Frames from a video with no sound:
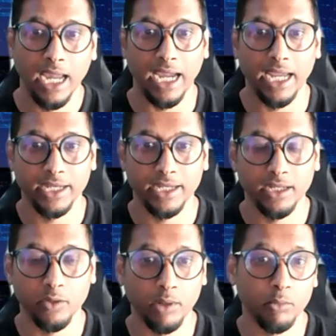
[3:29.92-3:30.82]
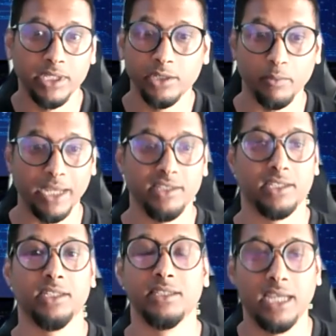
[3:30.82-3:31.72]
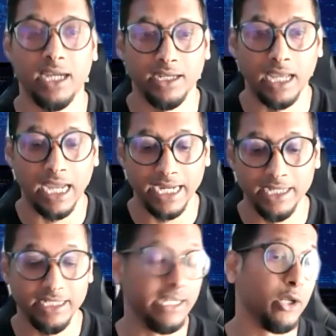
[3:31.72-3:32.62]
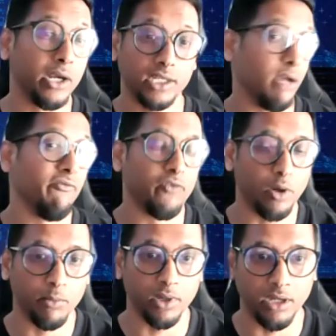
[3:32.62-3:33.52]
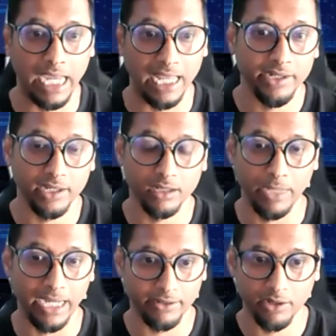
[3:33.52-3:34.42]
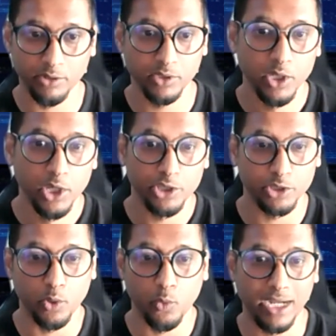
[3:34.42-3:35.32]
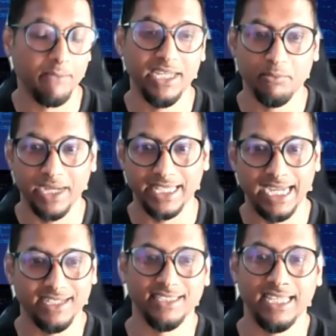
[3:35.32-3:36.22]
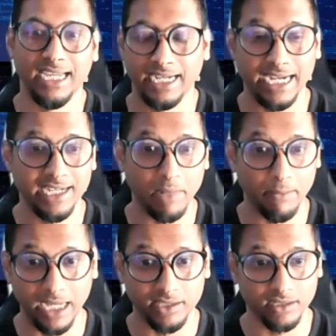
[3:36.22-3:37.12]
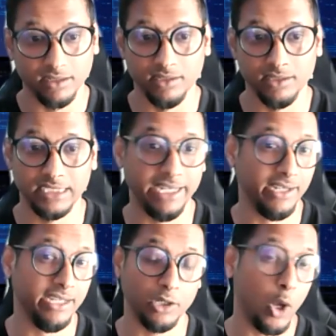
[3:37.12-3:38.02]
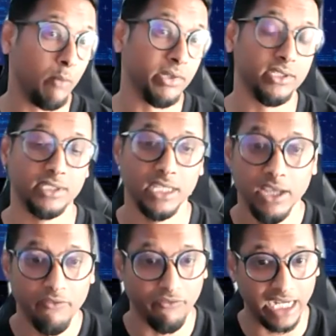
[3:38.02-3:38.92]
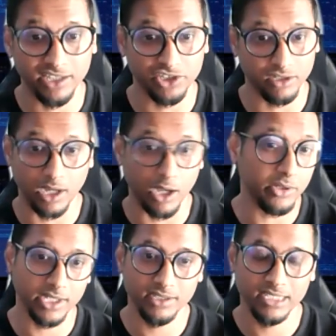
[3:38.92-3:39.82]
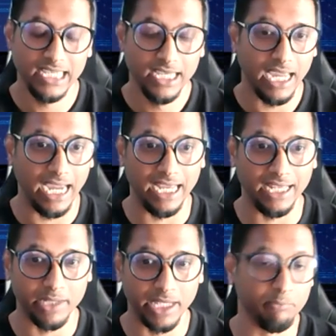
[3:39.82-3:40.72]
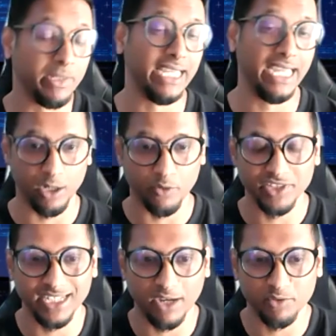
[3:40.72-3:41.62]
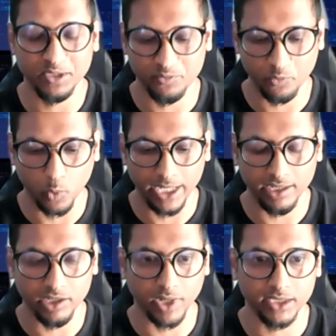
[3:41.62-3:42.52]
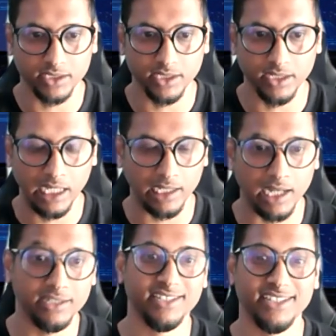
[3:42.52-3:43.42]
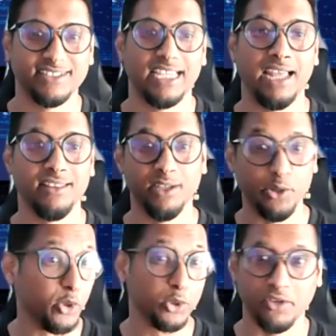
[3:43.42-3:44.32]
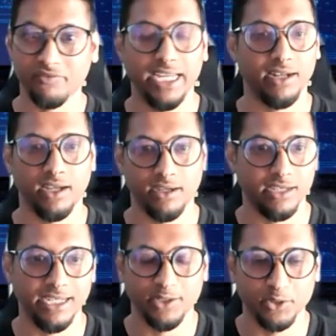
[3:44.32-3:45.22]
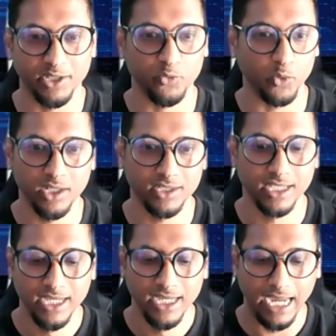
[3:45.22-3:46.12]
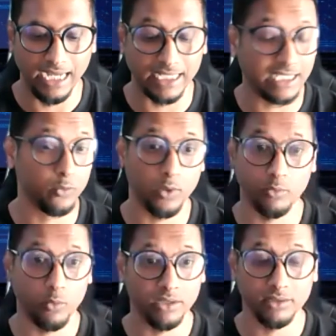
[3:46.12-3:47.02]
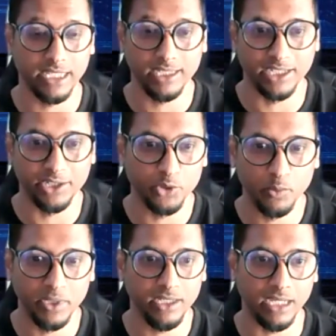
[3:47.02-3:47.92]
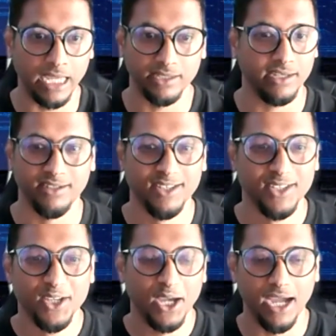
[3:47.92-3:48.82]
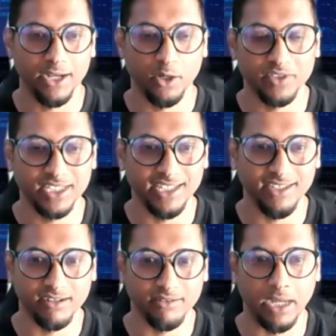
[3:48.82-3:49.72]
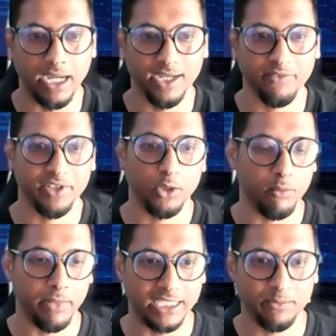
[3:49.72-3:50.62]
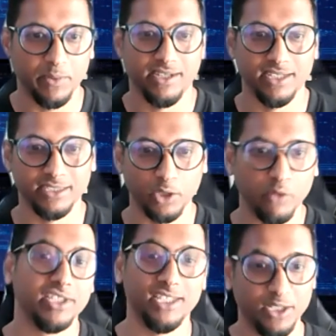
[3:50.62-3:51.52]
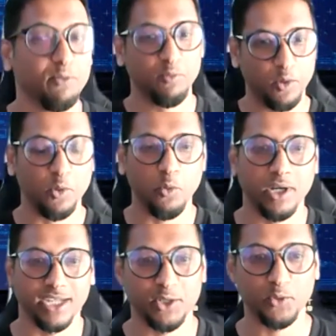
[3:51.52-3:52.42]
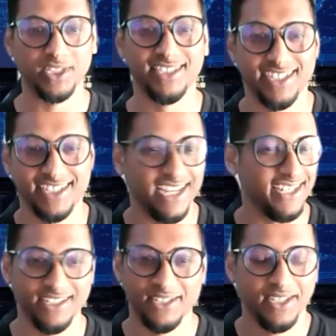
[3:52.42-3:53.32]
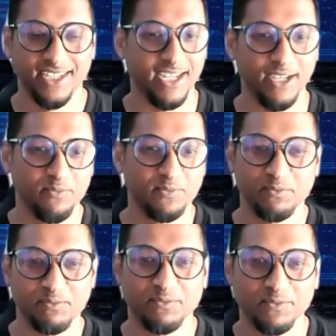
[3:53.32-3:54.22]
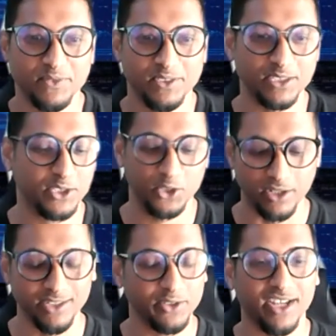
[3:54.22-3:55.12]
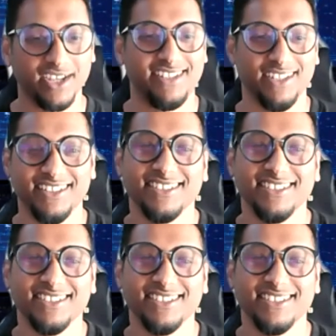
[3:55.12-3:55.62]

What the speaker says: And one more thing to mention is that I did not come from an analytical background. So what I mean by that is that I did my bachelor's in a commerce financial accounting. But then obviously I was quite interested in analytics and the growth of data in today's world. And that's one of the things that drew me. And obviously here am I with all my experience and obviously working towards it. And yeah, just a short introduction.